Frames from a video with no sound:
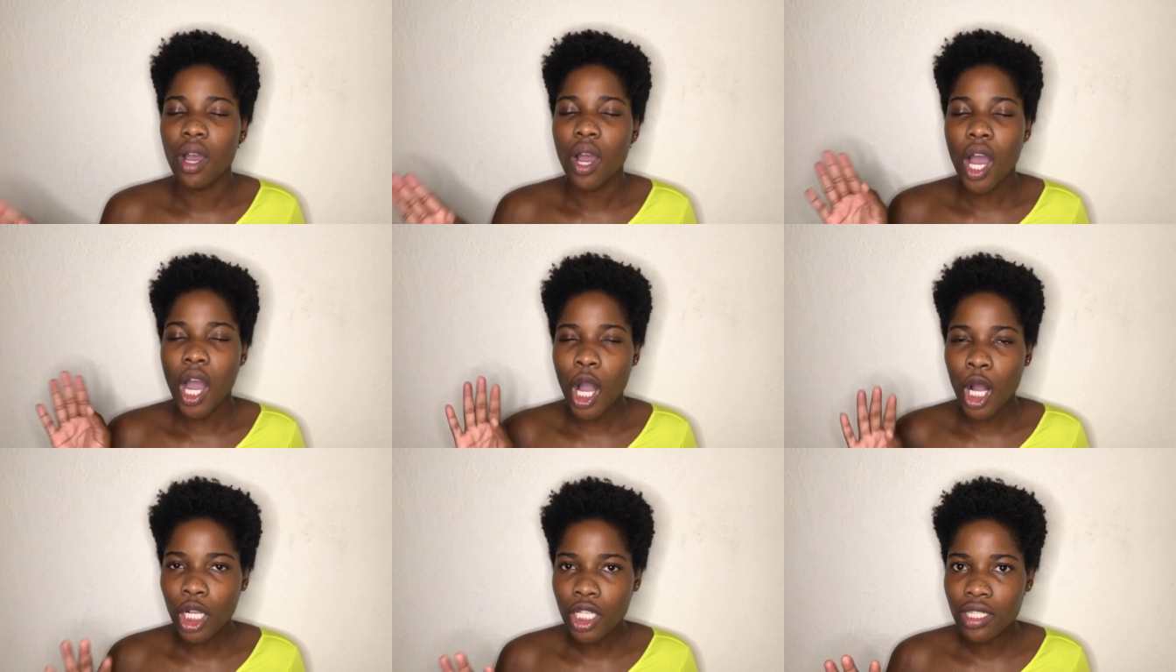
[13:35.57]

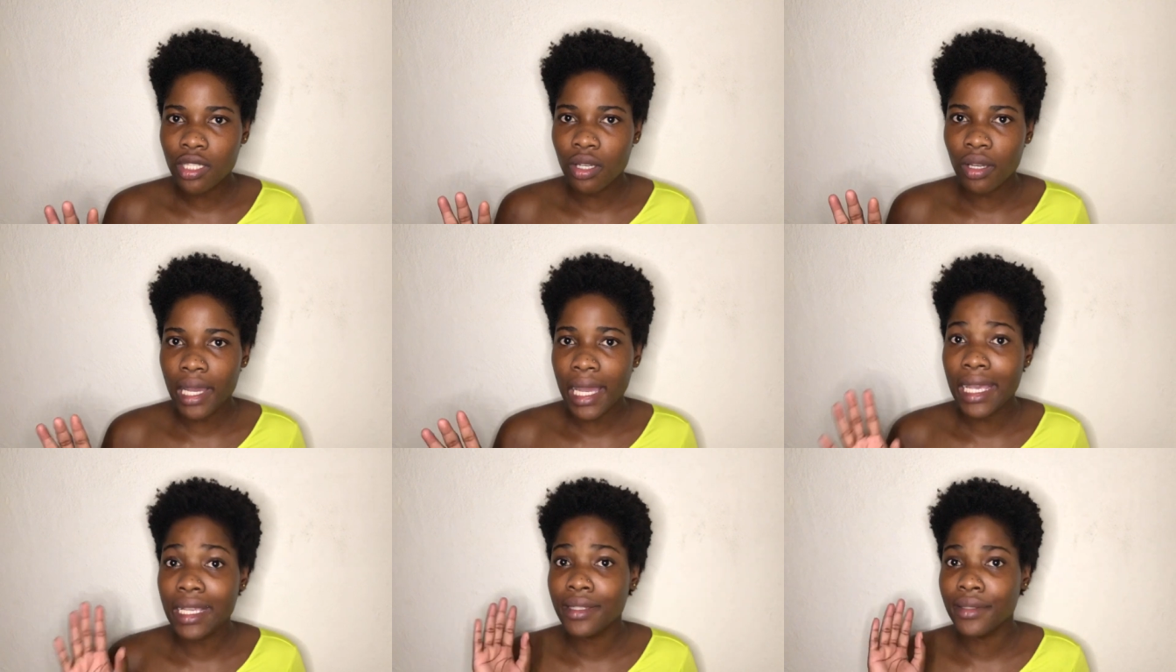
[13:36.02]
Also,
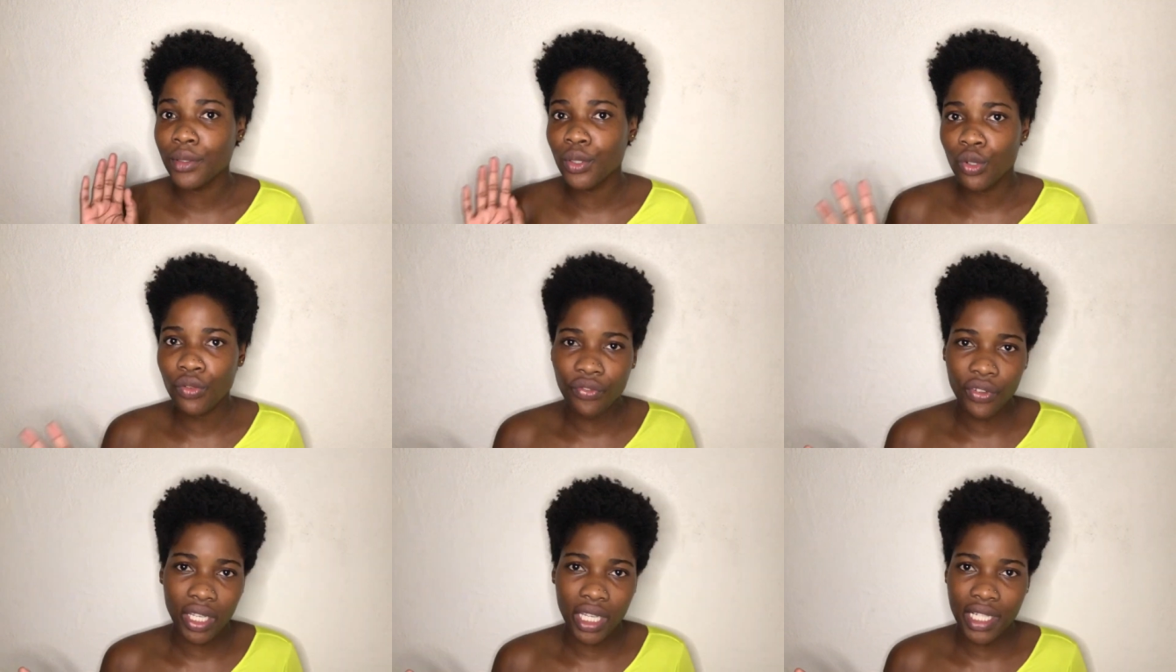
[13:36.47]
guys, don't
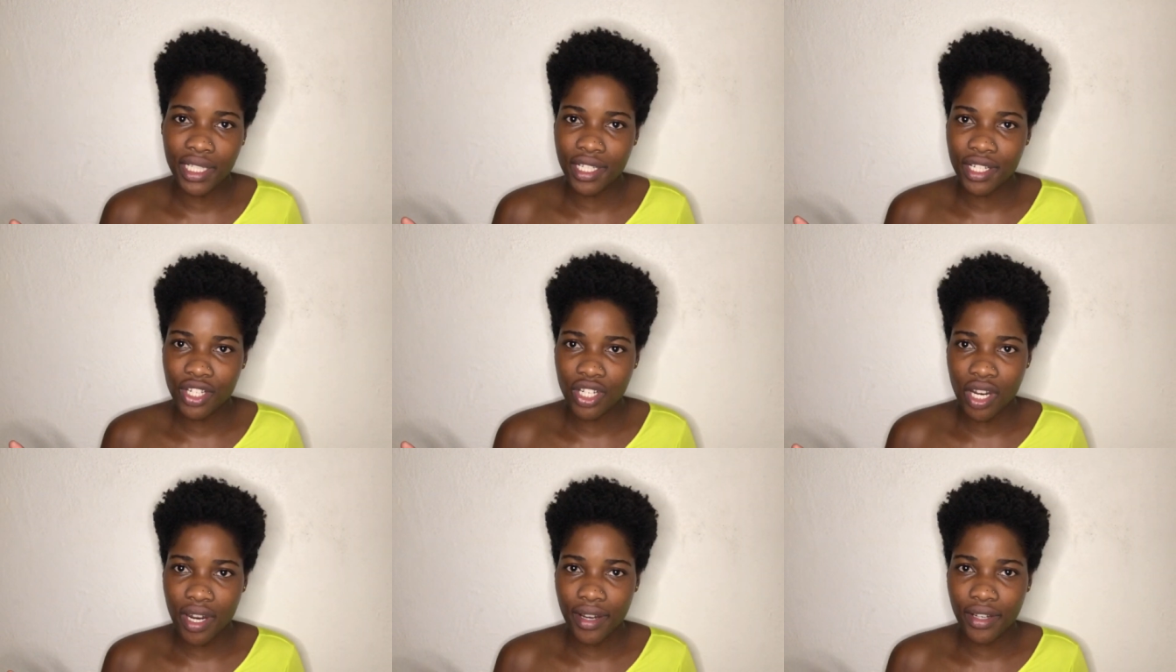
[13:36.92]
forget your
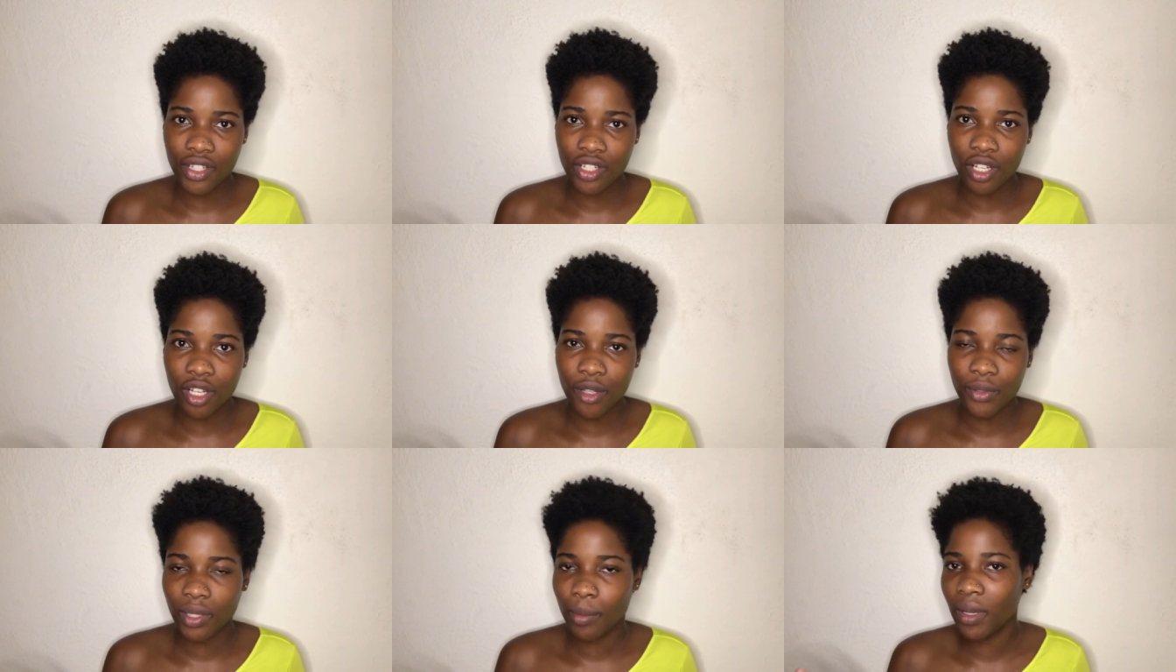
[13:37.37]
charger.
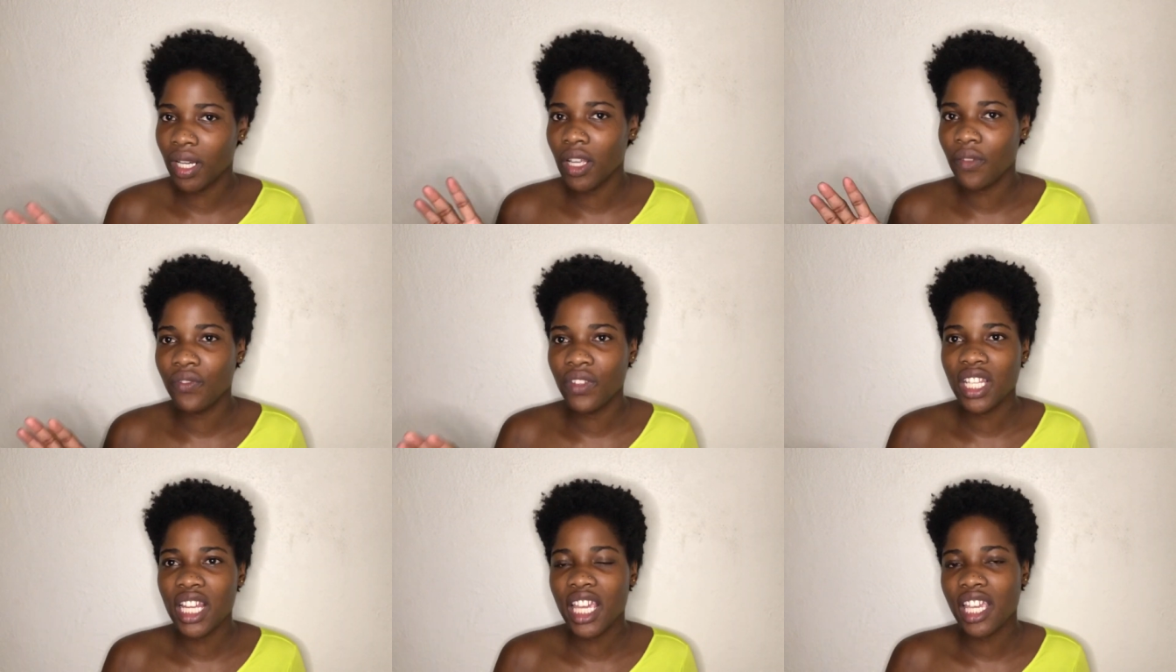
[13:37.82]
No matter
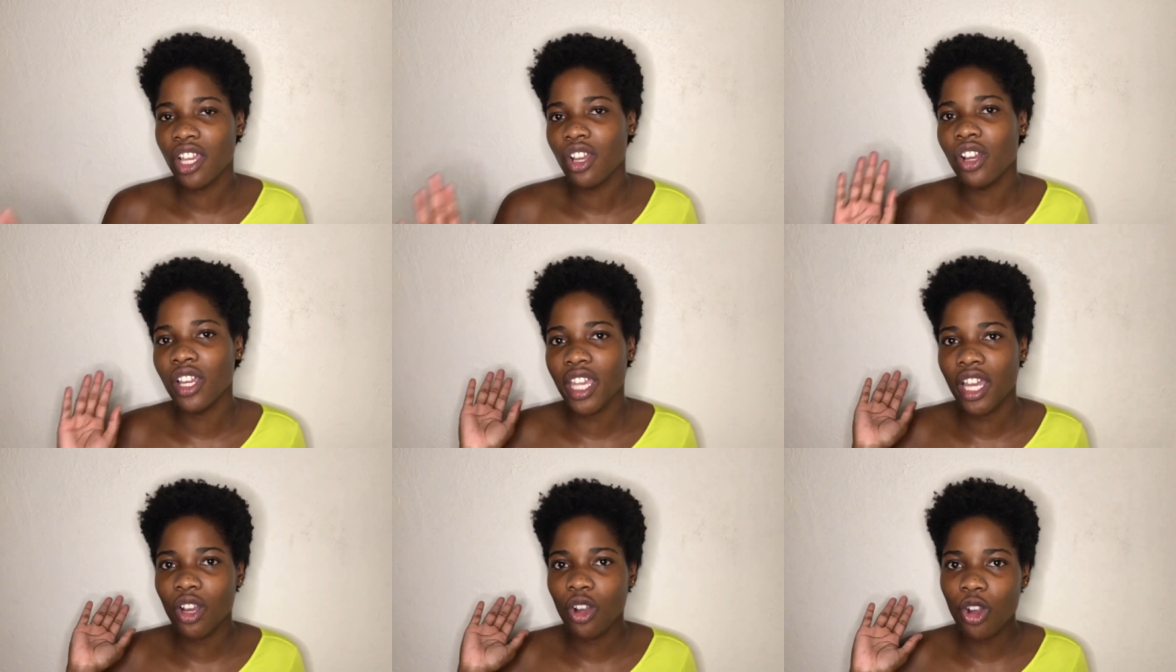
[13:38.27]
feel like you're
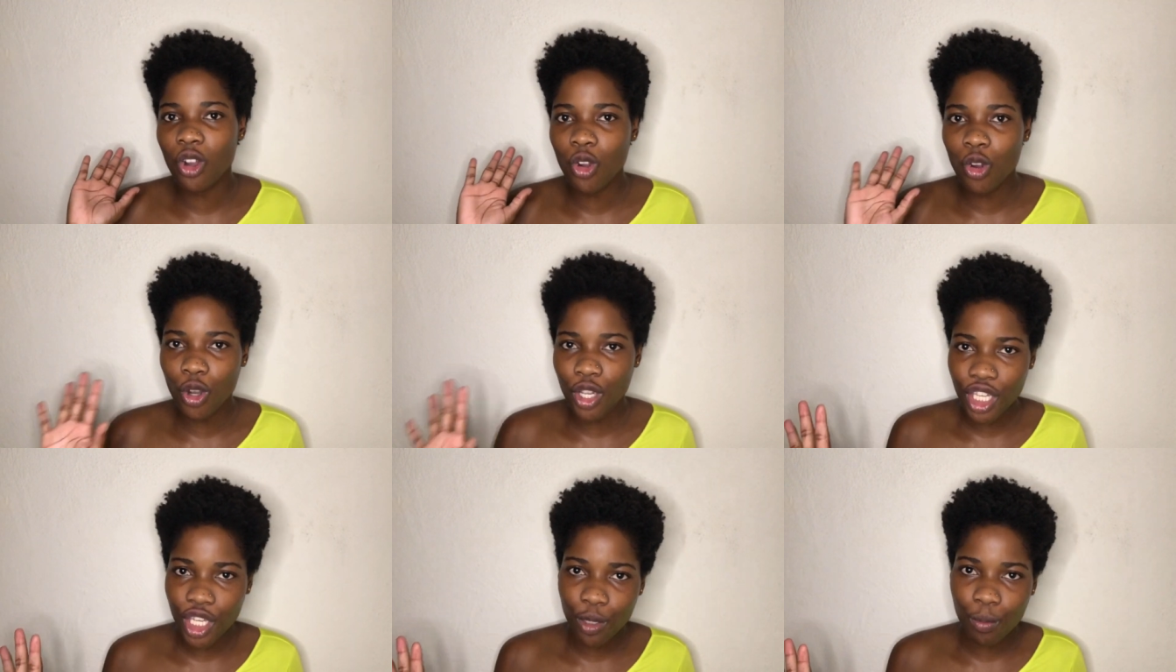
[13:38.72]
okay, I'm gonna
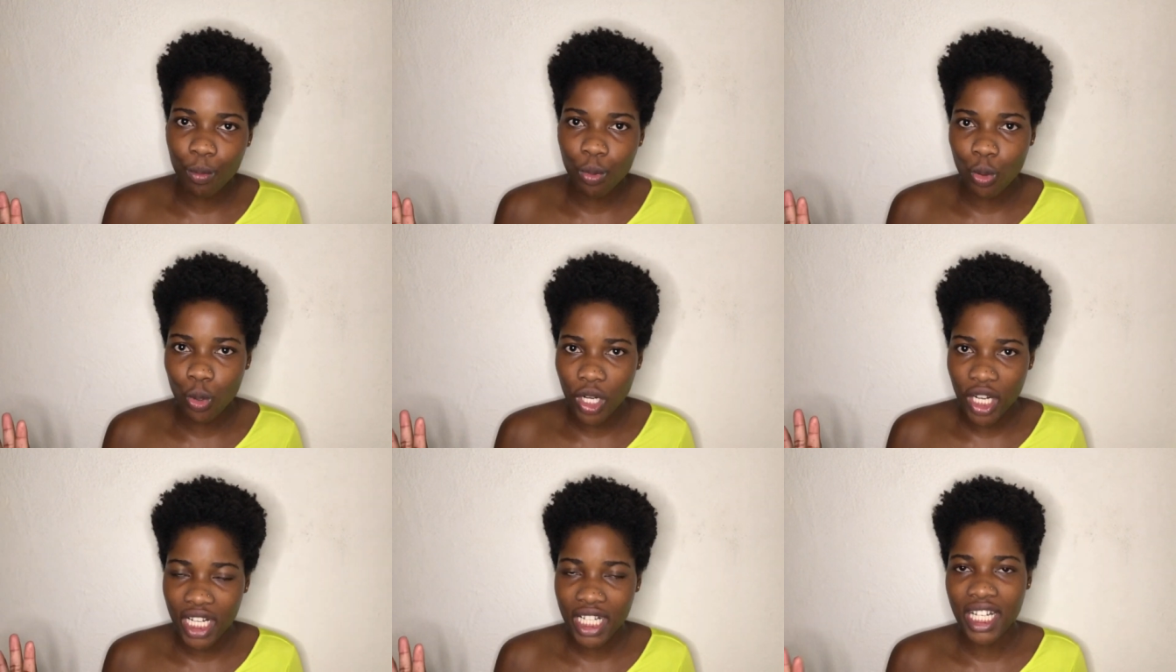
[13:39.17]
go
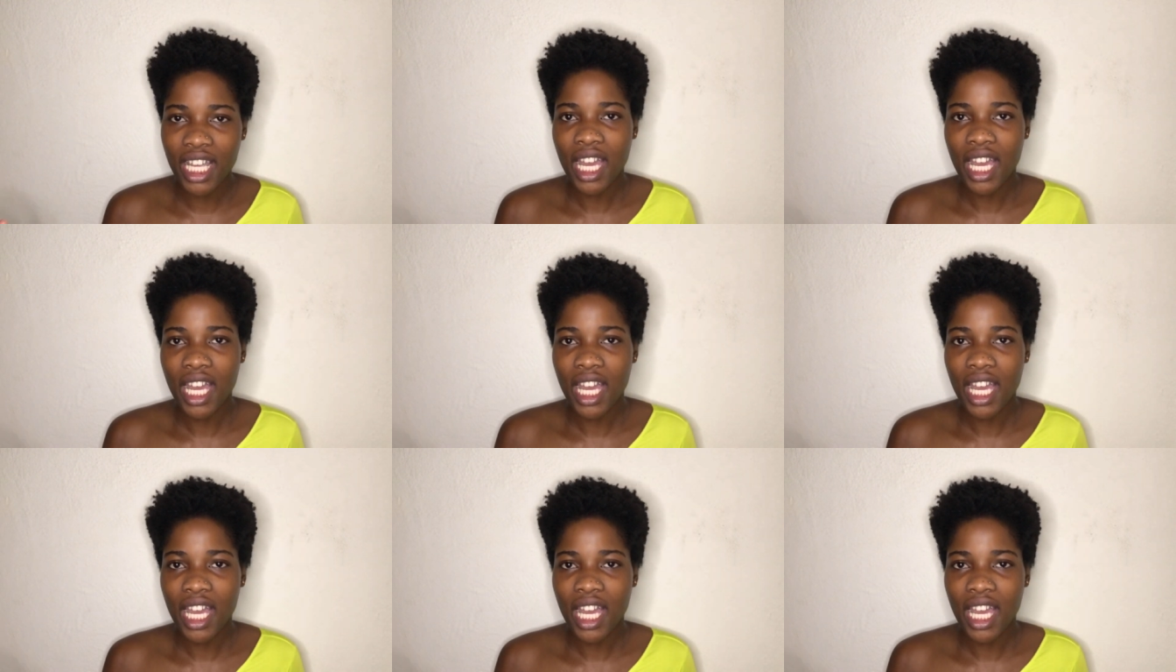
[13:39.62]
airport